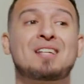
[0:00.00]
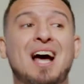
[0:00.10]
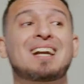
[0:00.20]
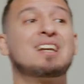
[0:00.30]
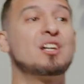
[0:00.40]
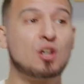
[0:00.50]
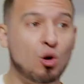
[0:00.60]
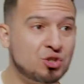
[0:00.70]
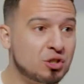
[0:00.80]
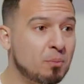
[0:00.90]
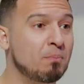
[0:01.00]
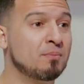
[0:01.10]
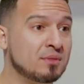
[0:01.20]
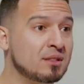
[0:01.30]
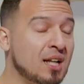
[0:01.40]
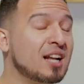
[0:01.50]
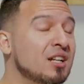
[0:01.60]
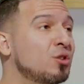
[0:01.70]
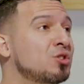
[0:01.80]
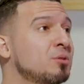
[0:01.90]
non-negotiable
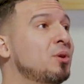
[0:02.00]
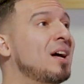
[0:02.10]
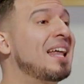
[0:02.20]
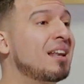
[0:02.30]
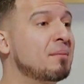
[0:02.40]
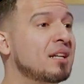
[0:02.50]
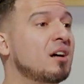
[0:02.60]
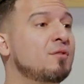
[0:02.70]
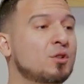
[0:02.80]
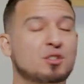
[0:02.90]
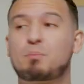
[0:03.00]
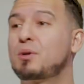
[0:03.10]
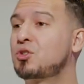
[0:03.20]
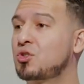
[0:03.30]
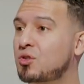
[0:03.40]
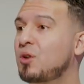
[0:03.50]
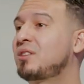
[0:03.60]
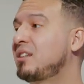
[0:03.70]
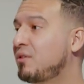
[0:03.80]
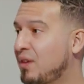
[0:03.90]
element of your spiritual
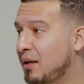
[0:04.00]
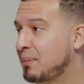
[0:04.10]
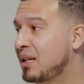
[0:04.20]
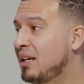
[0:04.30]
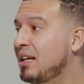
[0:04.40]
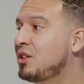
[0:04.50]
growth and development.